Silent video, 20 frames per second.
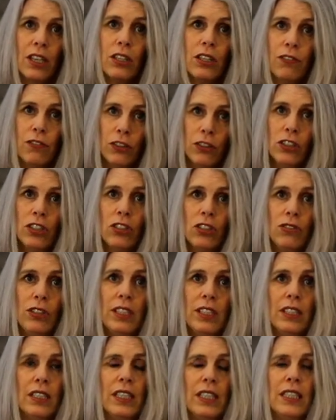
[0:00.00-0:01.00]
The first
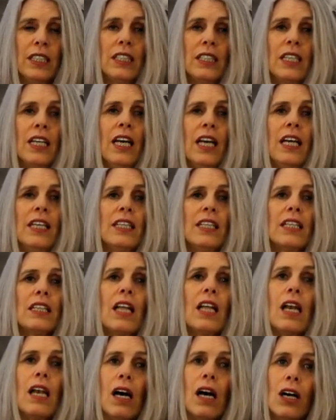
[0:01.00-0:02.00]
reason is that
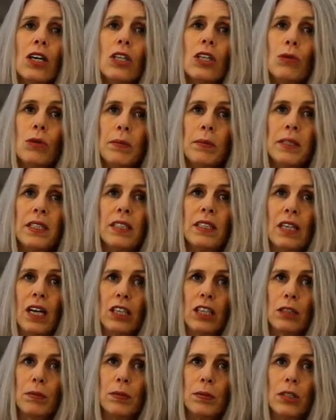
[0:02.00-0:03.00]
the longer a woman is in
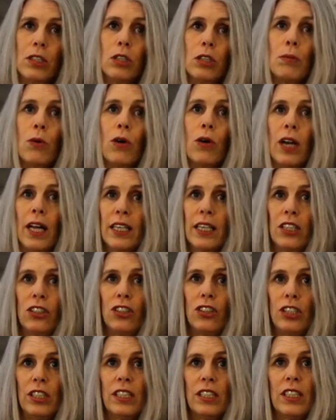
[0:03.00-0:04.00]
hospital, the more likely
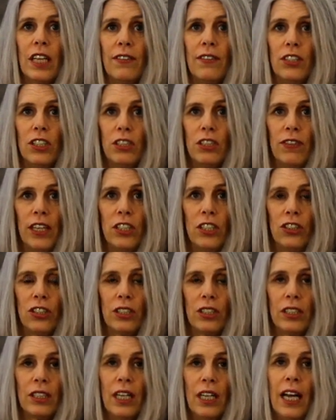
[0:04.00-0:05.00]
she is to have
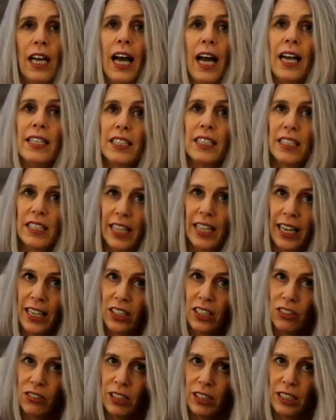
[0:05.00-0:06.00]
intervention. And the
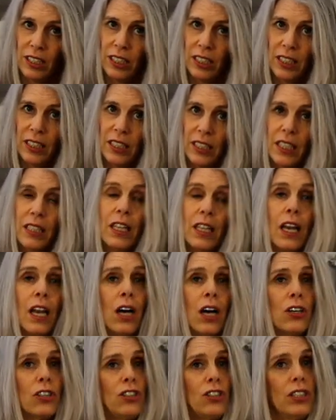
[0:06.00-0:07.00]
second reason is that the
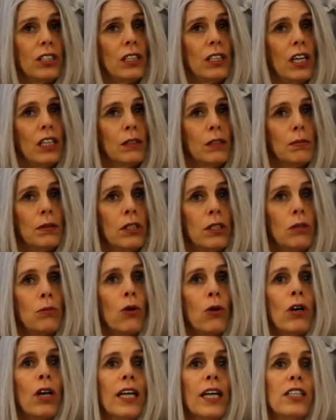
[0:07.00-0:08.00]
longer she's in hospital, the
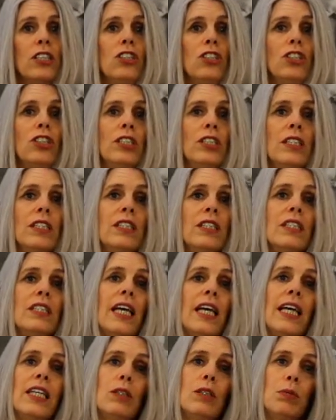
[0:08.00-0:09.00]
more likely she is
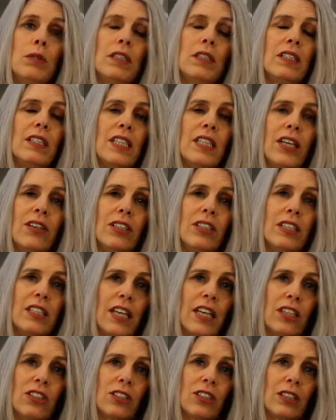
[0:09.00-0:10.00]
to end up with a caesarean
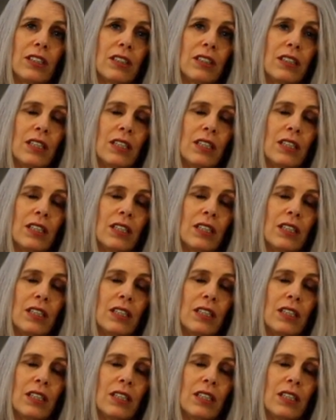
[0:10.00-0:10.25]
section.